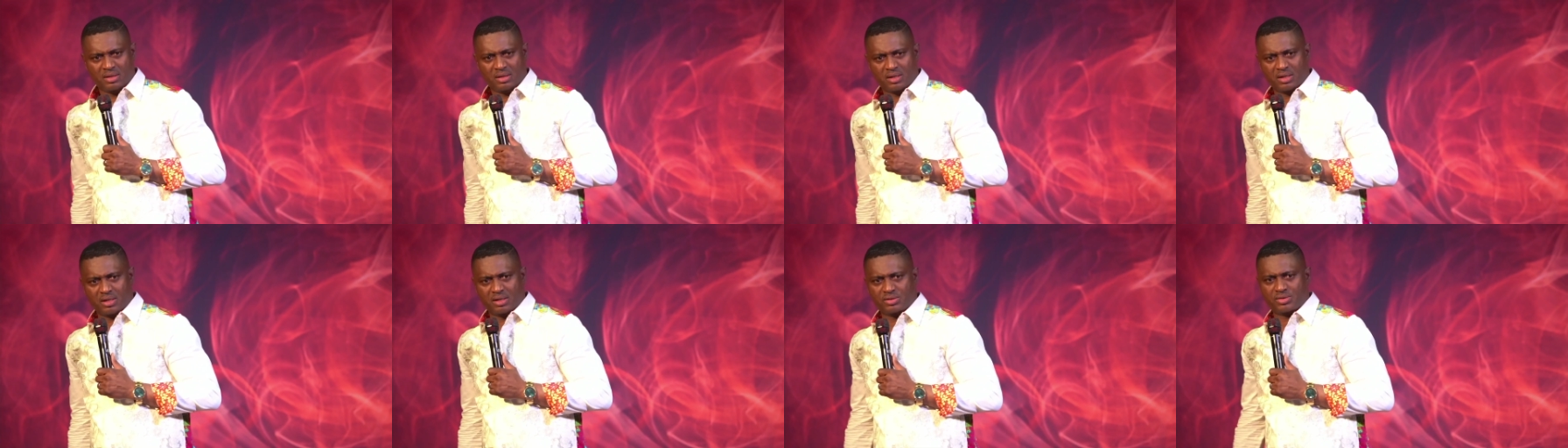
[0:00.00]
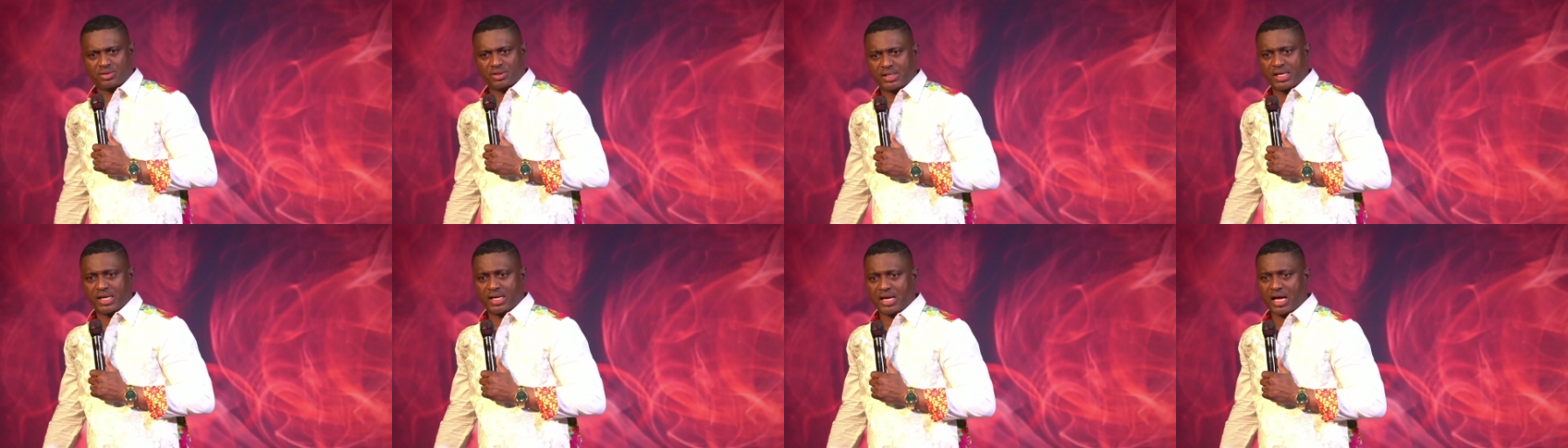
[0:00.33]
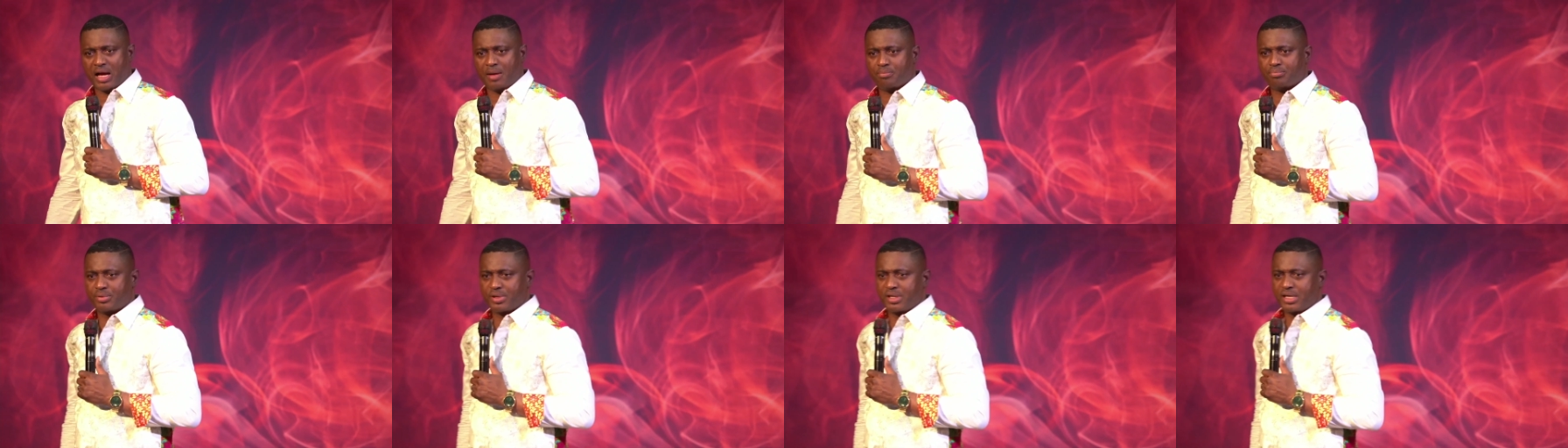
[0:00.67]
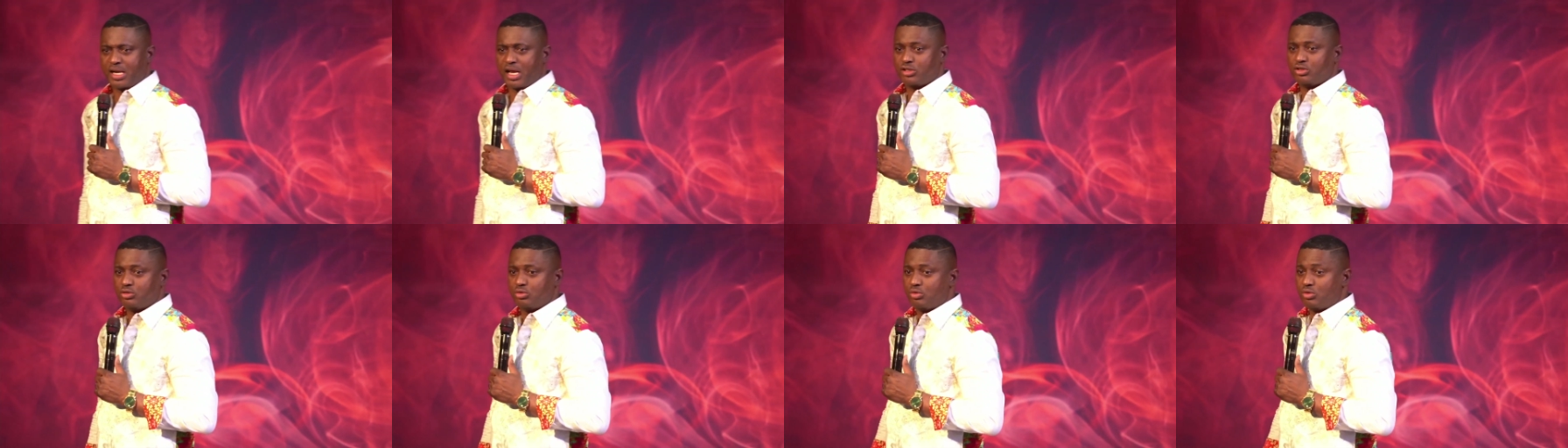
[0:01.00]
And today I pray
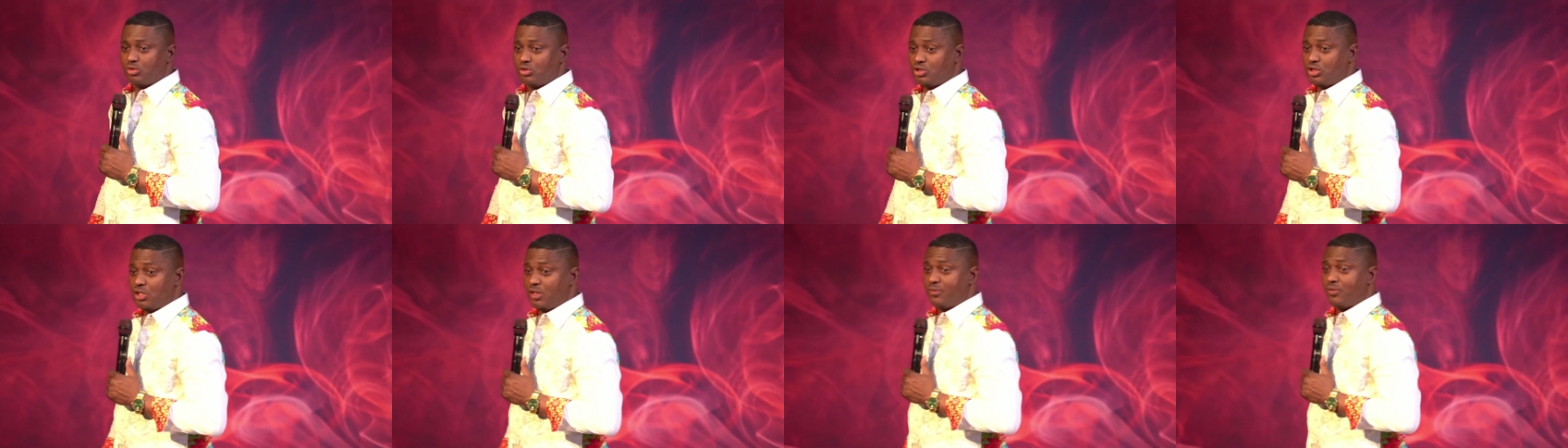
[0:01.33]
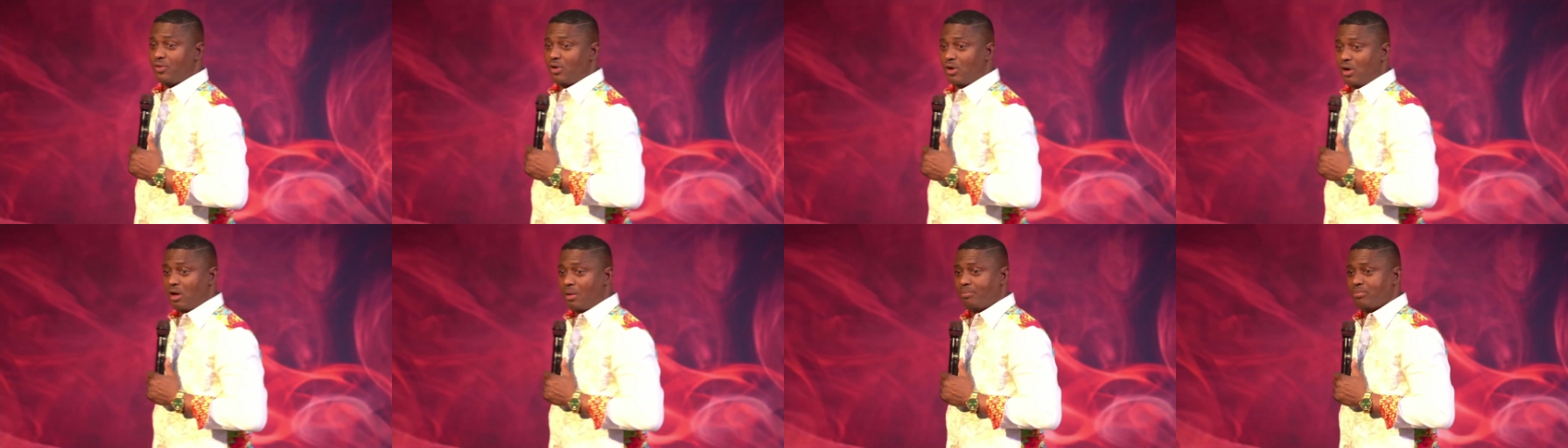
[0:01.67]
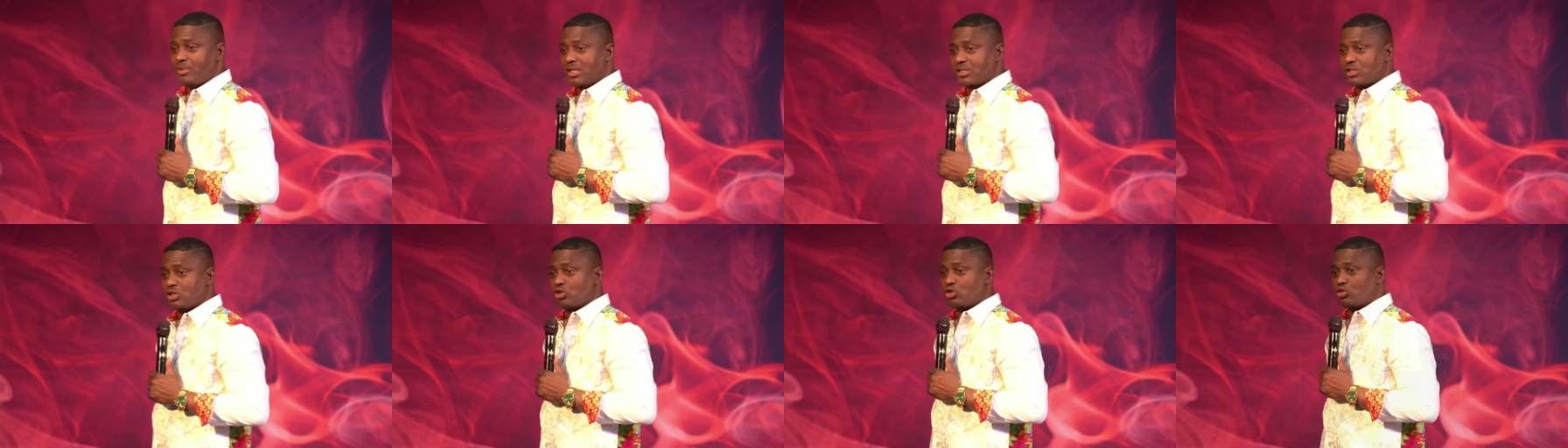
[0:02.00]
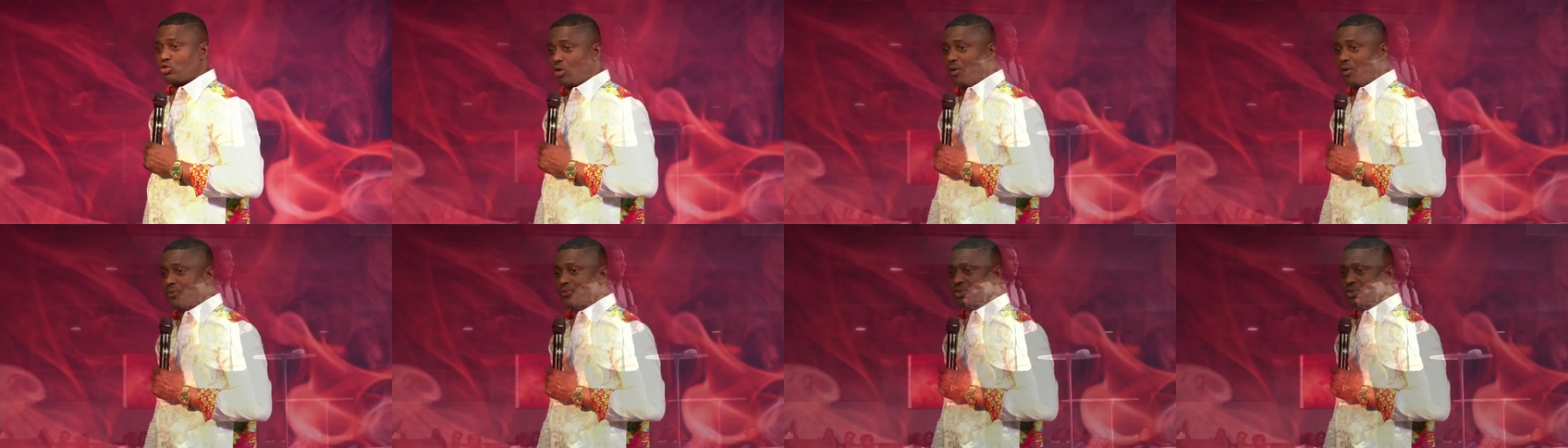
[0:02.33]
that you develop this tough